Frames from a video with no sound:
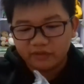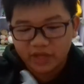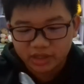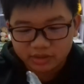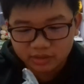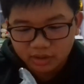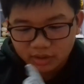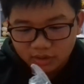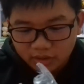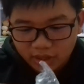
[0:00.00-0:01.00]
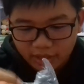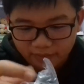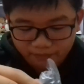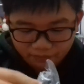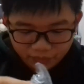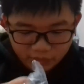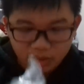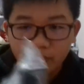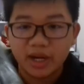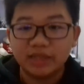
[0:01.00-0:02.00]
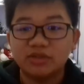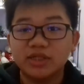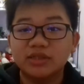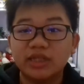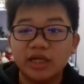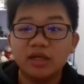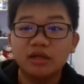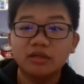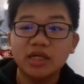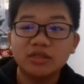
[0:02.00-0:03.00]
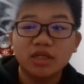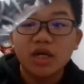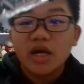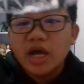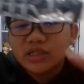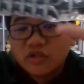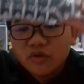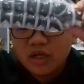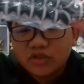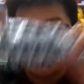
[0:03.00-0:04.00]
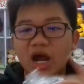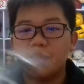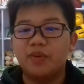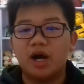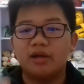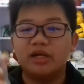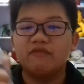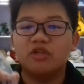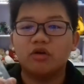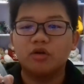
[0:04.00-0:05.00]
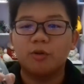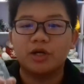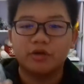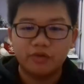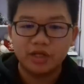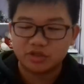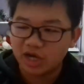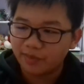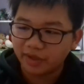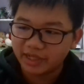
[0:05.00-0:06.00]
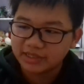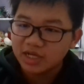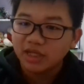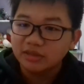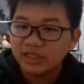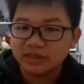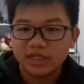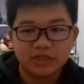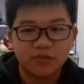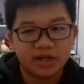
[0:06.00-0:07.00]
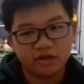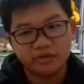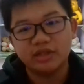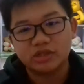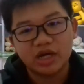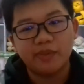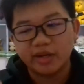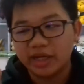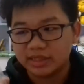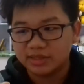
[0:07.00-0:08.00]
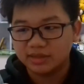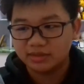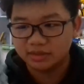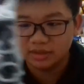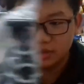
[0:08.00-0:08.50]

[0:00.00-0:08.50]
out of that. Okay. But as you can see, this is a gorilla tripod. If you don't know what a gorilla tripod is, this is what a gorilla tripod is.